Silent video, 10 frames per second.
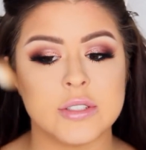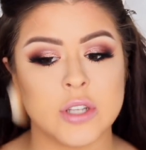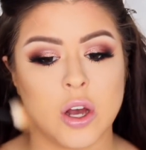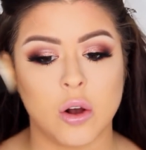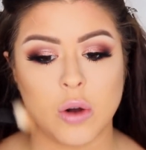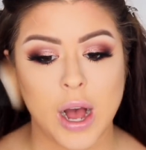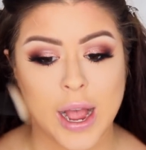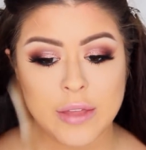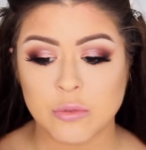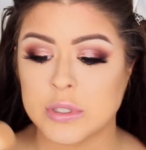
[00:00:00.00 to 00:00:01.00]
So
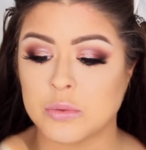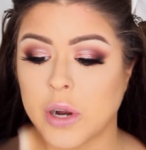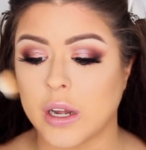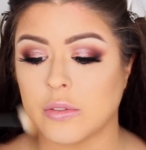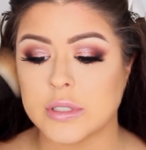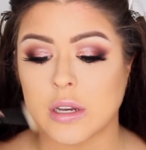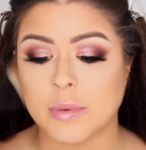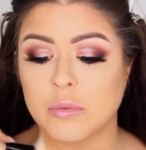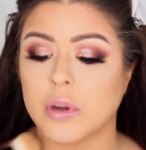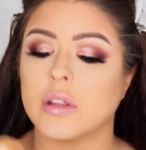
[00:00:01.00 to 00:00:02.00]
I was worried it was gonna
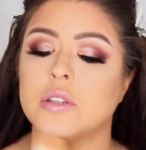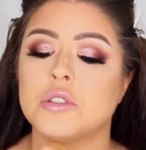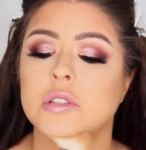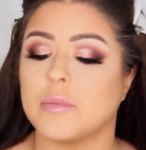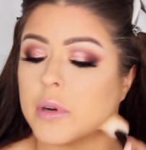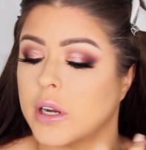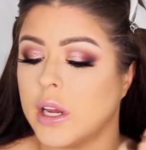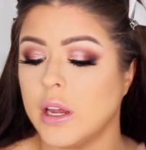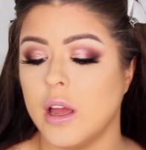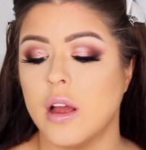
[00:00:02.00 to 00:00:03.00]
be really
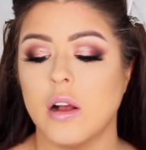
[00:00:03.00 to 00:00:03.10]
shimmery